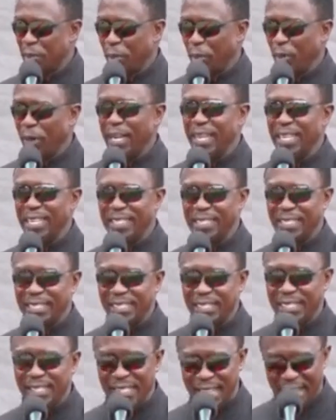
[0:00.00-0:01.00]
poleni
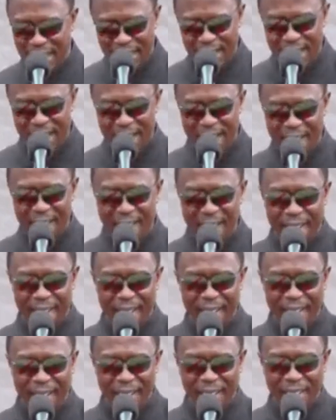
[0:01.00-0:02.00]
sana,
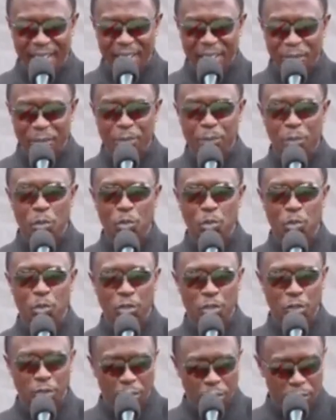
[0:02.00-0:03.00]

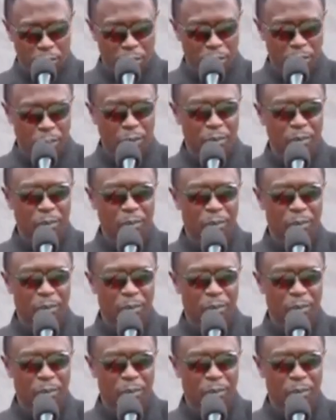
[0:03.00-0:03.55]
mutio,